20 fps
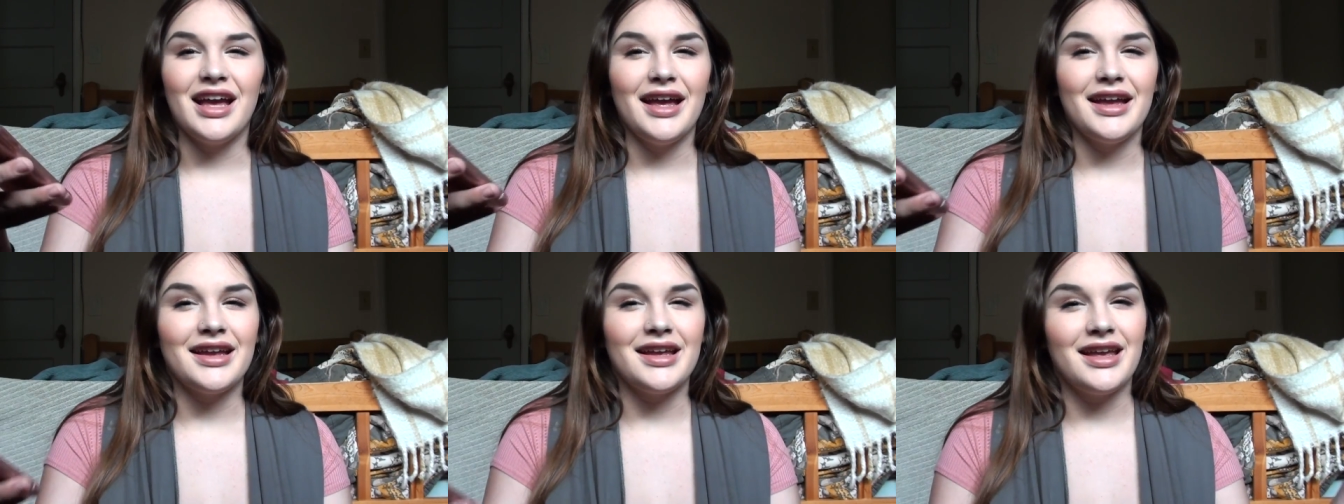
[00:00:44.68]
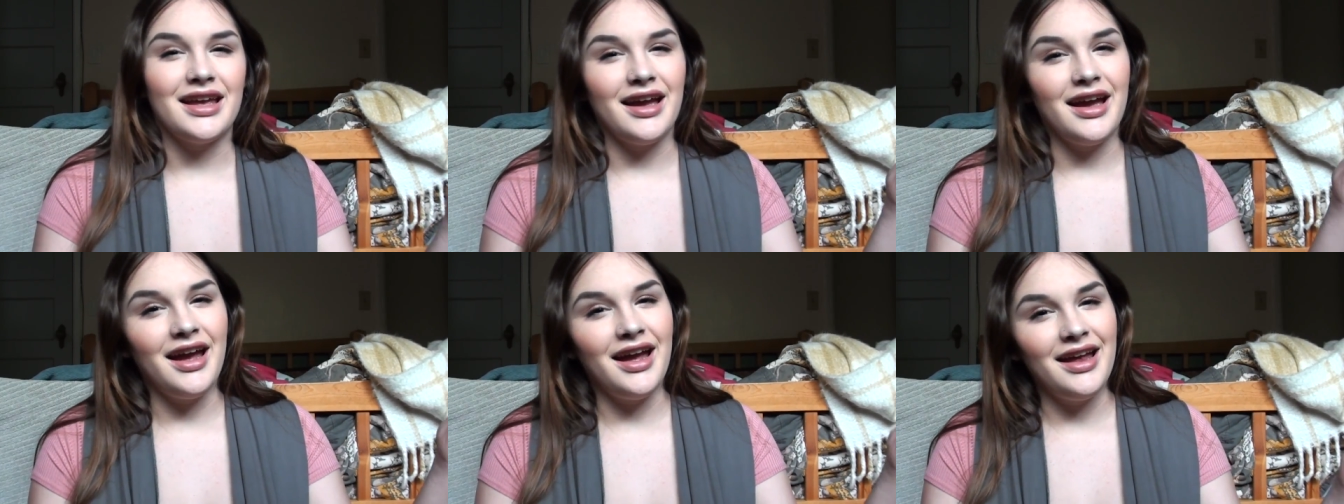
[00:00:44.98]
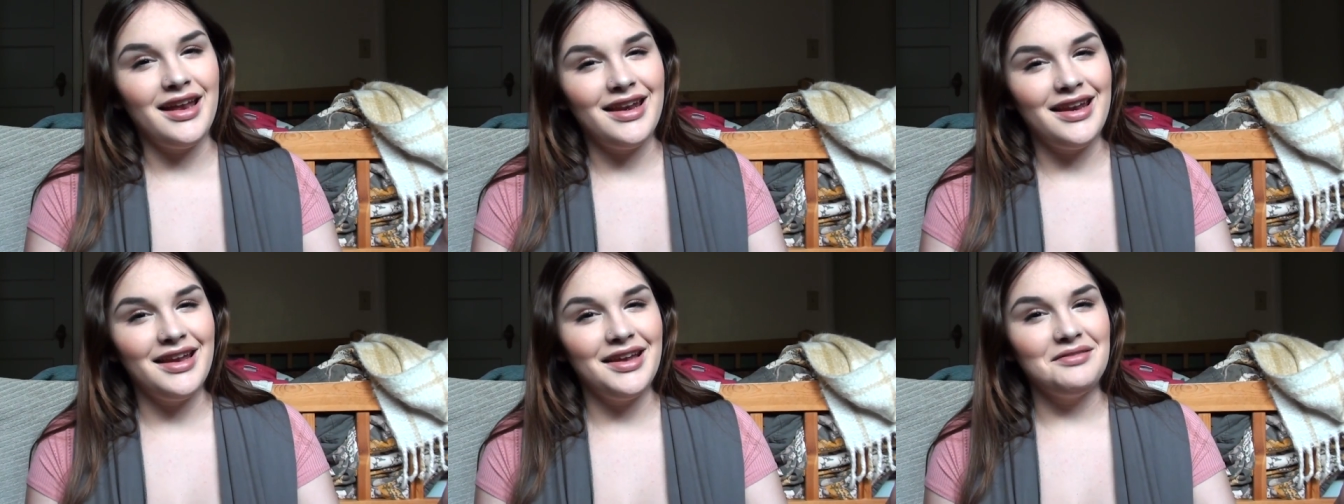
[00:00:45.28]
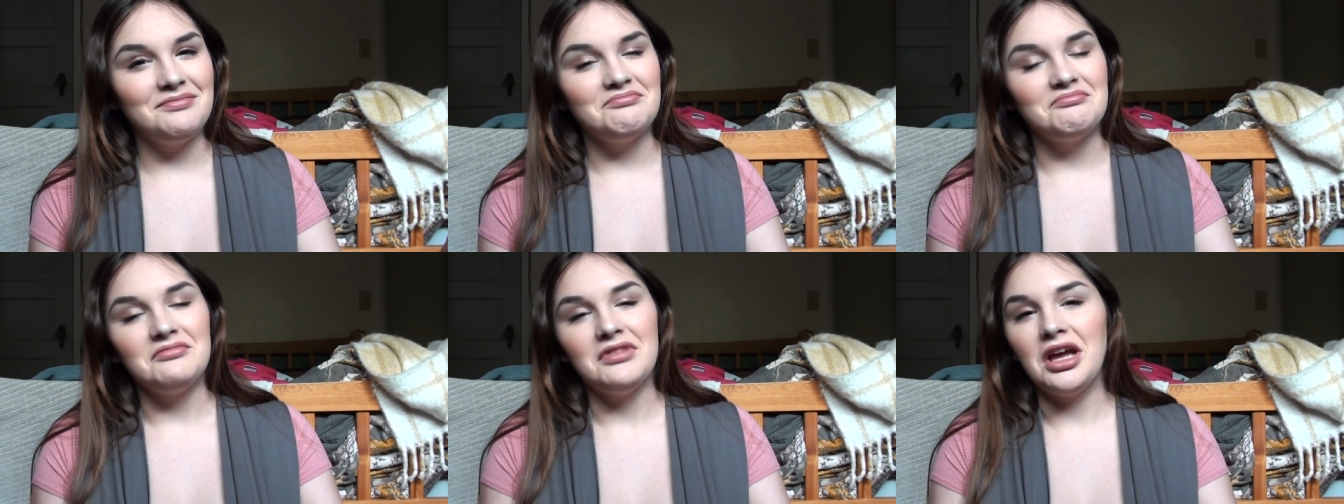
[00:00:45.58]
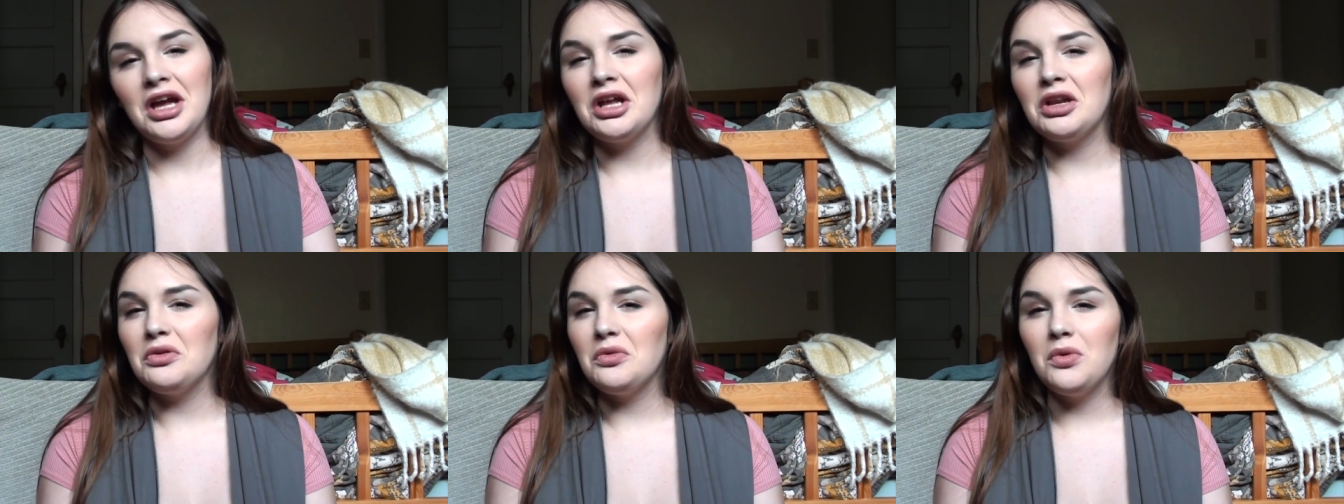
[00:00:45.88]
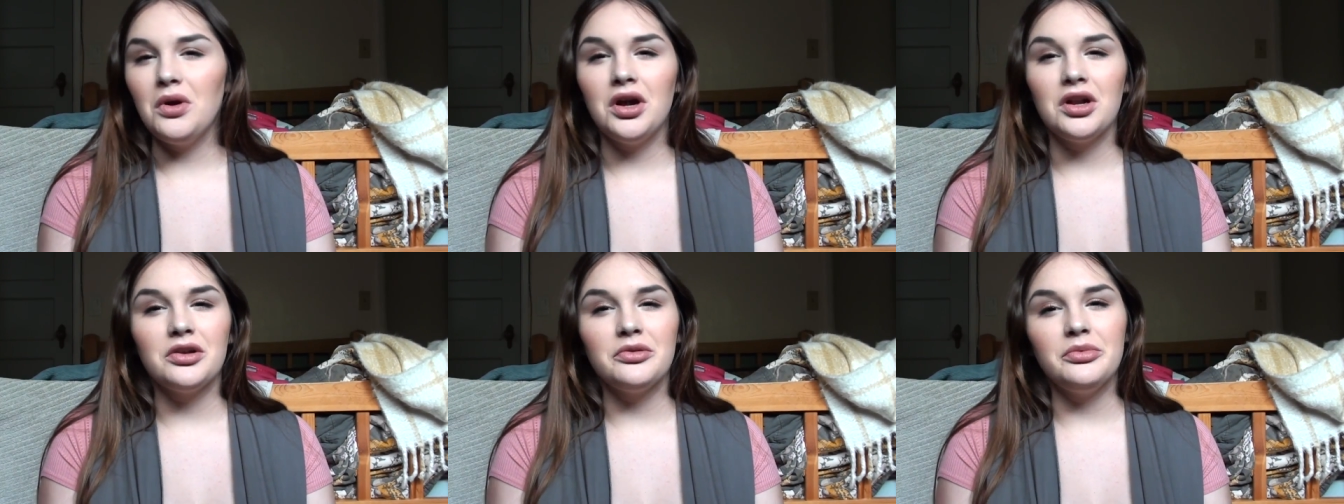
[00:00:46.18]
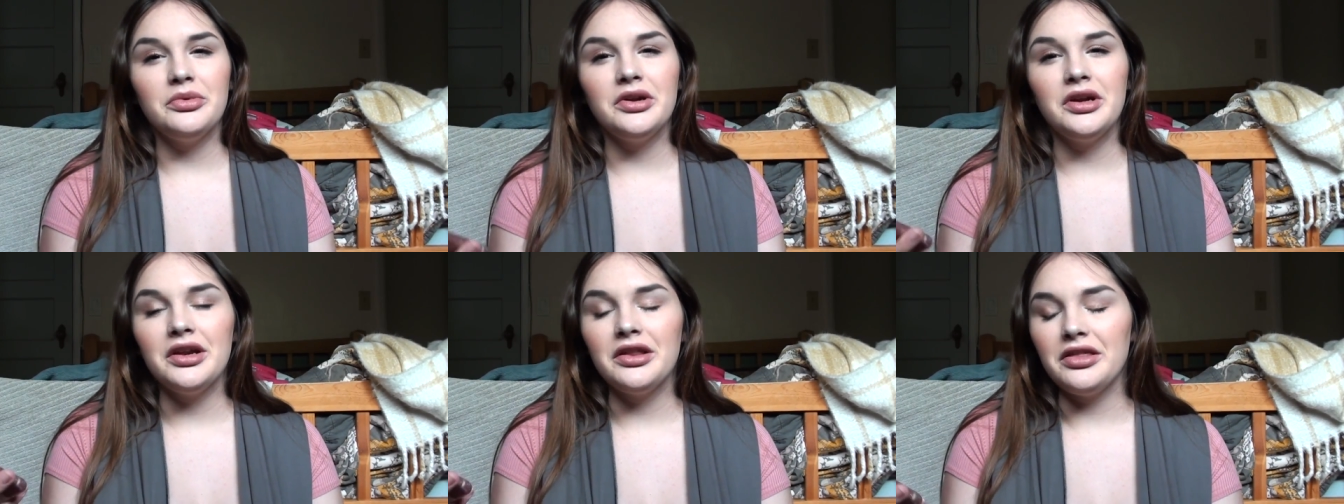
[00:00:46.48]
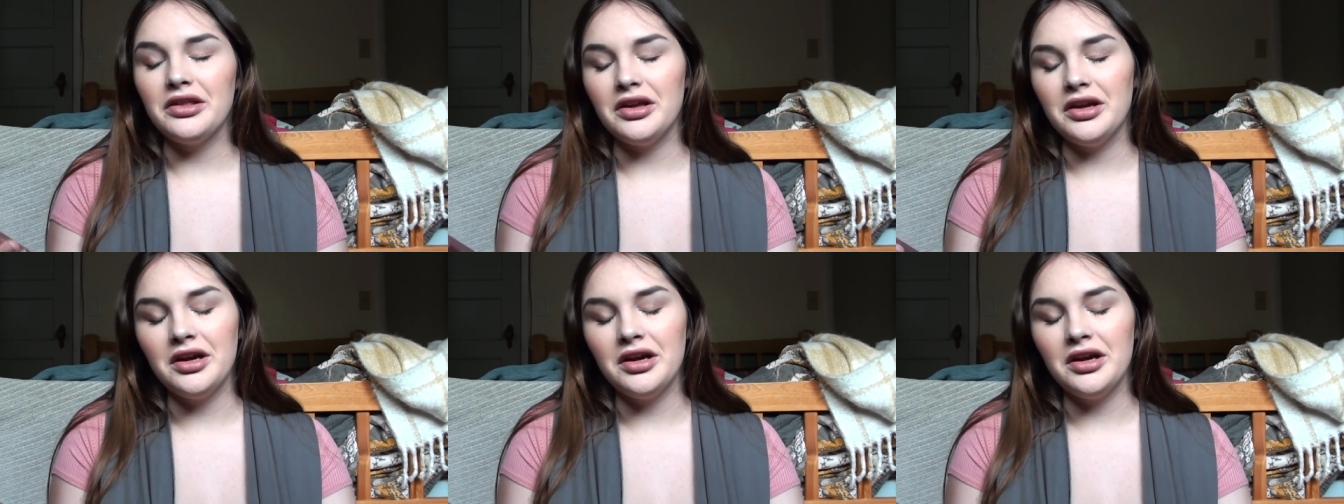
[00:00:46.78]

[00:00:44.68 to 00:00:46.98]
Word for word: I kind of had a water birth.